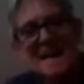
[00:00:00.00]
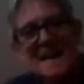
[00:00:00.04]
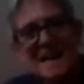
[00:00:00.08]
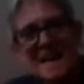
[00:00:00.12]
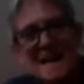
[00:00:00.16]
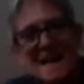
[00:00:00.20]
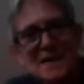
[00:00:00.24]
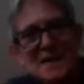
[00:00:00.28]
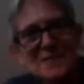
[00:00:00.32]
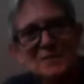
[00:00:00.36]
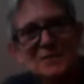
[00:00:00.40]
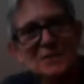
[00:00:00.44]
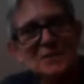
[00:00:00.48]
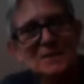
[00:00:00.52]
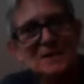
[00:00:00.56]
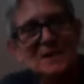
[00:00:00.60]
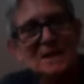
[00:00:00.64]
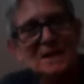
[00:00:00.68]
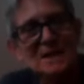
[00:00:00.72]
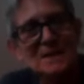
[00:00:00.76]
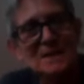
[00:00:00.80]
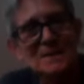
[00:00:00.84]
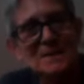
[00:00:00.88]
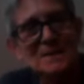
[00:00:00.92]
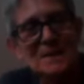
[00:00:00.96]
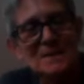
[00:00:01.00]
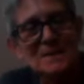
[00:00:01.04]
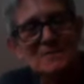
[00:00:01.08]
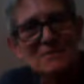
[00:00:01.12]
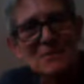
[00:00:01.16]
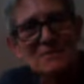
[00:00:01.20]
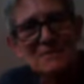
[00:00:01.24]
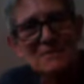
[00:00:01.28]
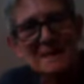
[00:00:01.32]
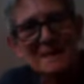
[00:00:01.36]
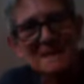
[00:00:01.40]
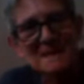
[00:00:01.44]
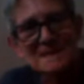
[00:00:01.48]
I haven't got a clue whether I'll
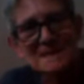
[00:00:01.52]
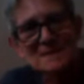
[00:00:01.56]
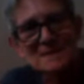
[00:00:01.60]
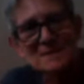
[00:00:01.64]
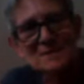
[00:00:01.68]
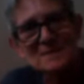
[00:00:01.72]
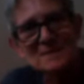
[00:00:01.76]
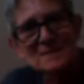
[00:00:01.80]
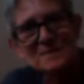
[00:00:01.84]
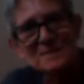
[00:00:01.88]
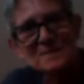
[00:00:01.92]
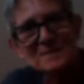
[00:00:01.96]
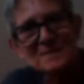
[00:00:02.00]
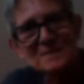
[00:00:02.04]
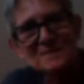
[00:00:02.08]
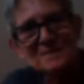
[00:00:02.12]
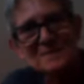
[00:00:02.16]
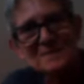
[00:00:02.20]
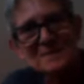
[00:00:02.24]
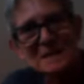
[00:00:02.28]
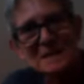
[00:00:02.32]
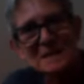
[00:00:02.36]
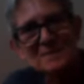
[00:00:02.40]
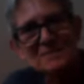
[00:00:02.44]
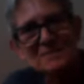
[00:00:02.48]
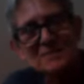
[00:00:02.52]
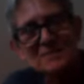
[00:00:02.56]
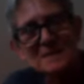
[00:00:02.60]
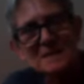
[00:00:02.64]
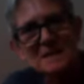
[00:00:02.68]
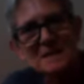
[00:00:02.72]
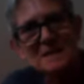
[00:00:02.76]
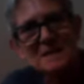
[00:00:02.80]
manage. Even